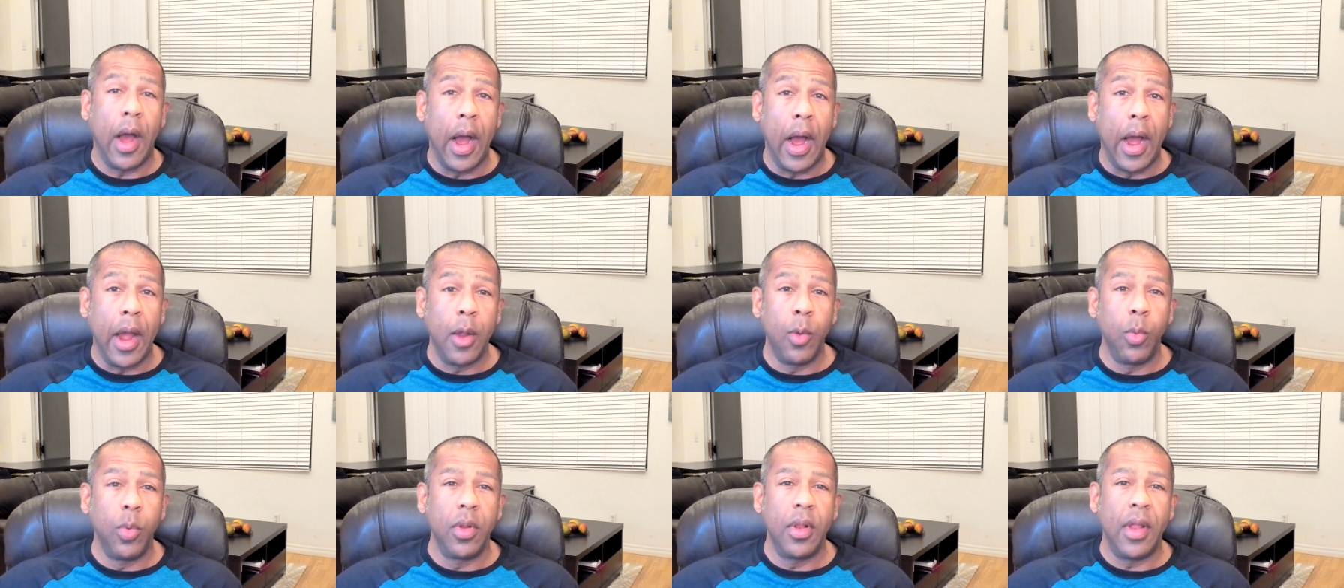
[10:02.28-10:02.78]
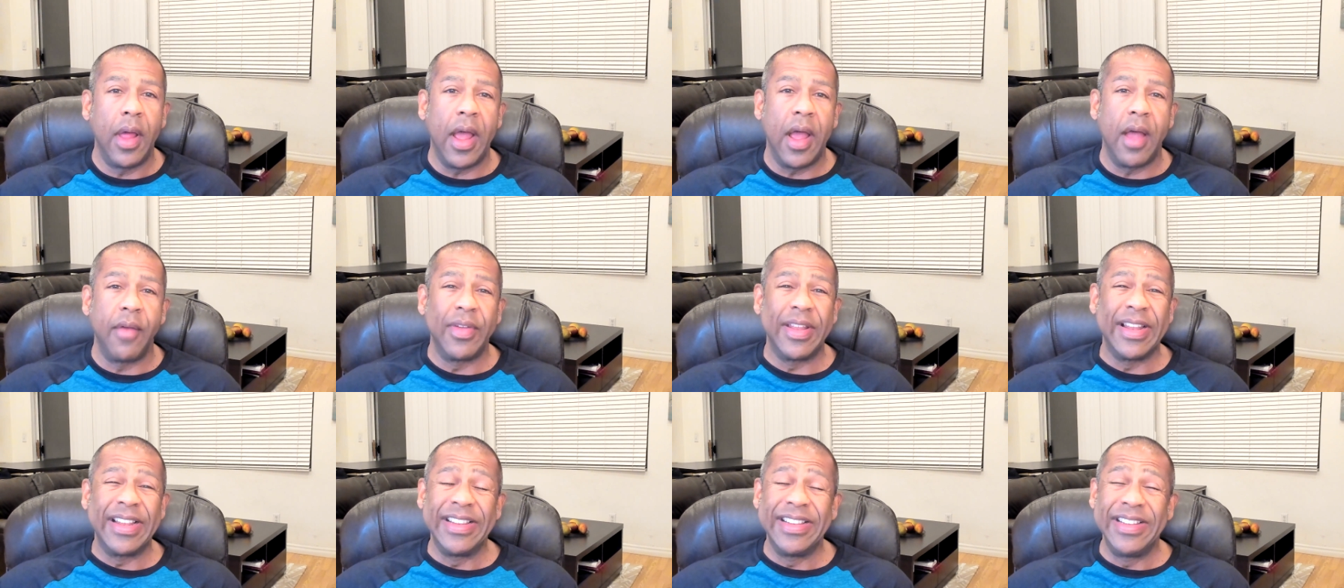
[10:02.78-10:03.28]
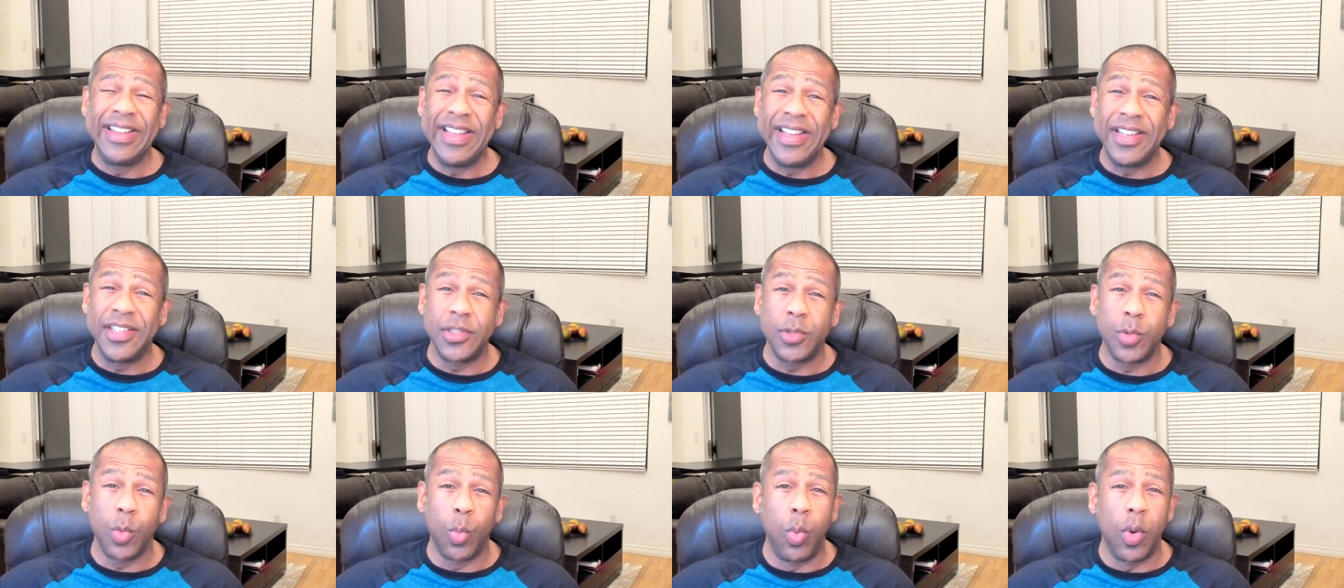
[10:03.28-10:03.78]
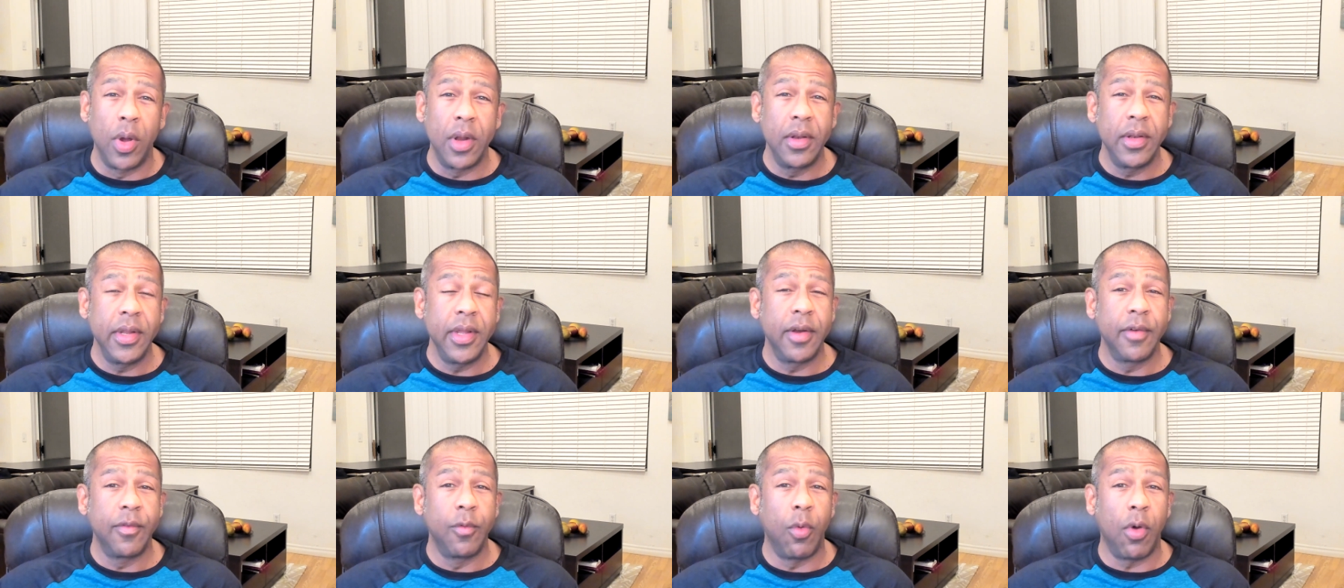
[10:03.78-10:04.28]
I will have at least one
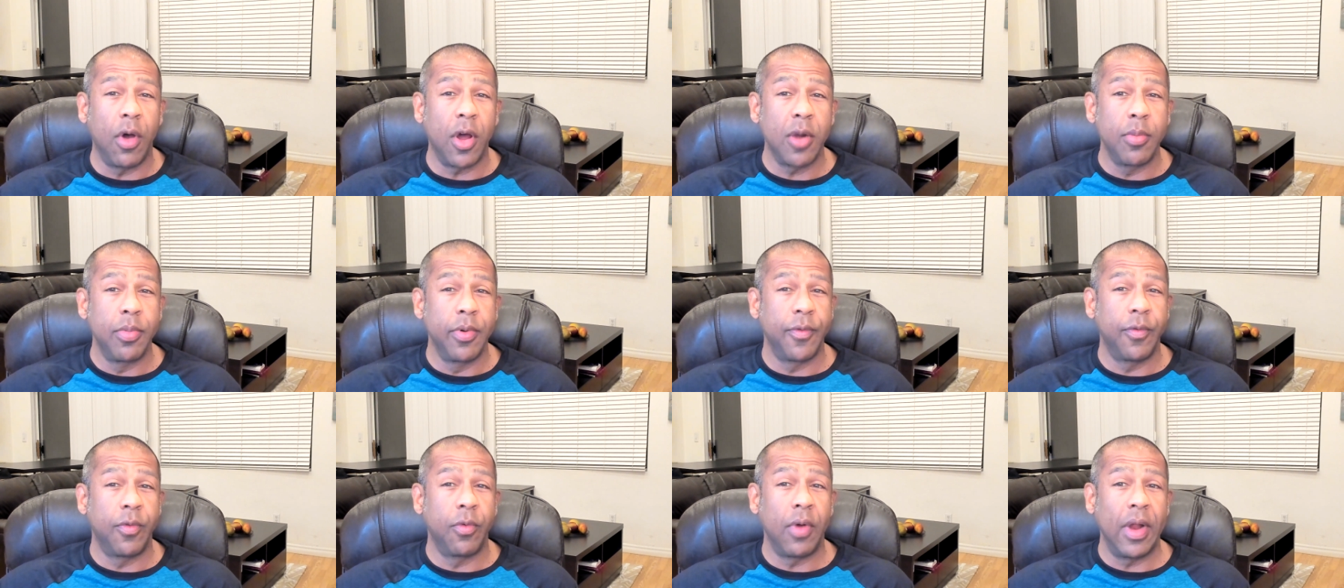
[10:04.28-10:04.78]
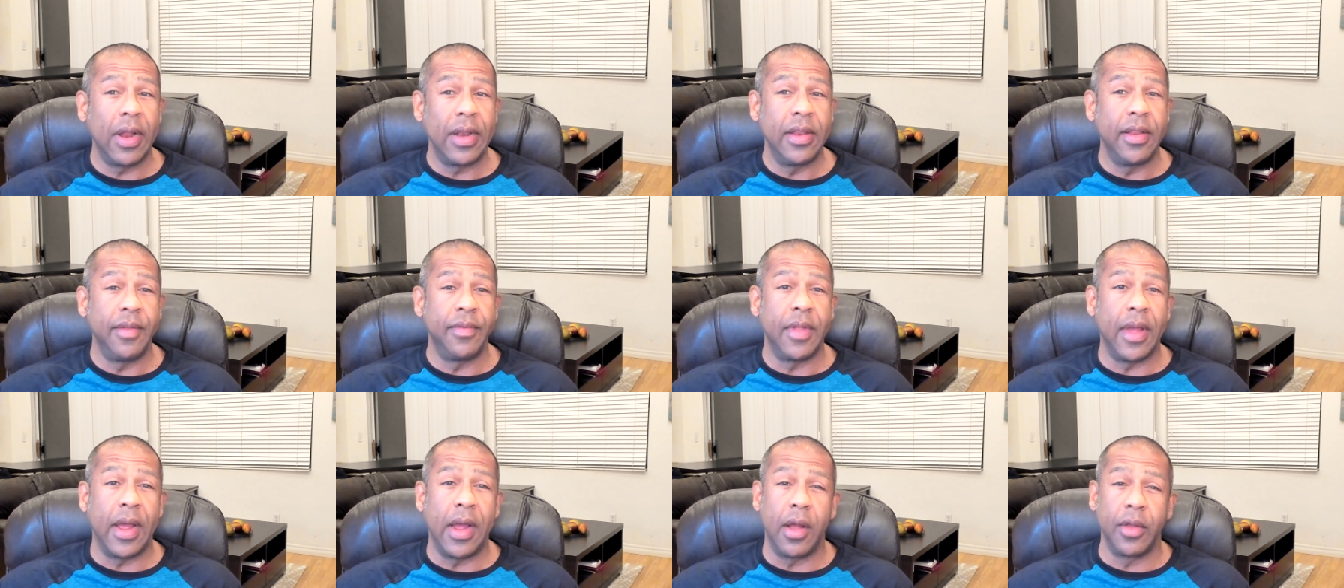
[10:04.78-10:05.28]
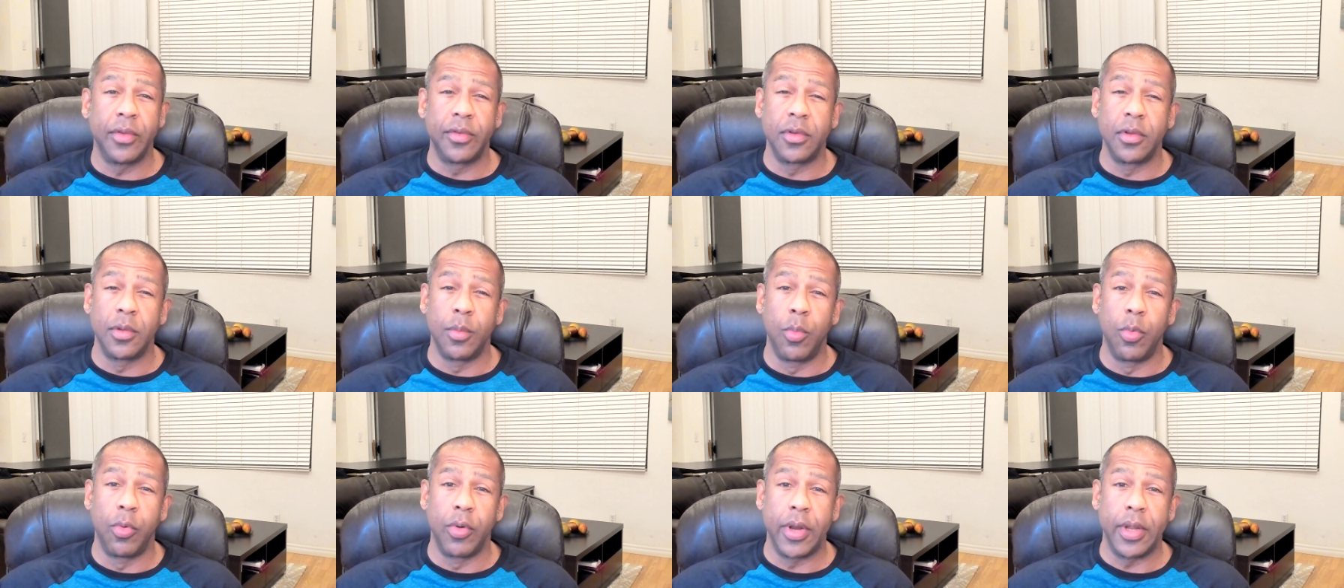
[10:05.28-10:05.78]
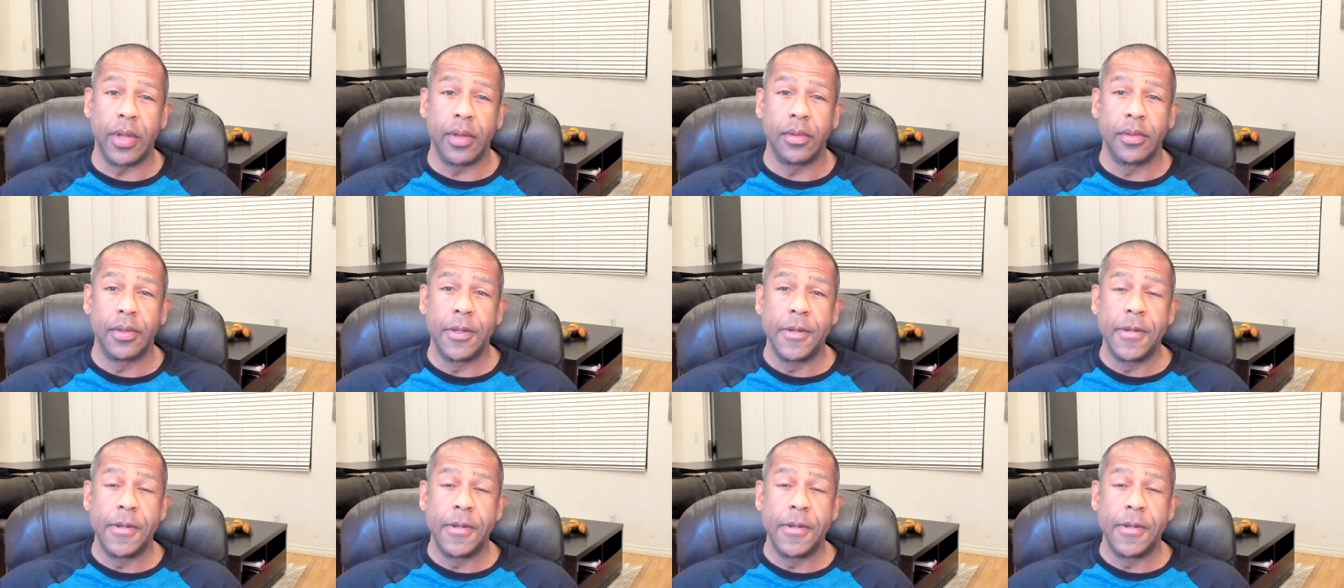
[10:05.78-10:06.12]
liter of water before I leave the house in the morning,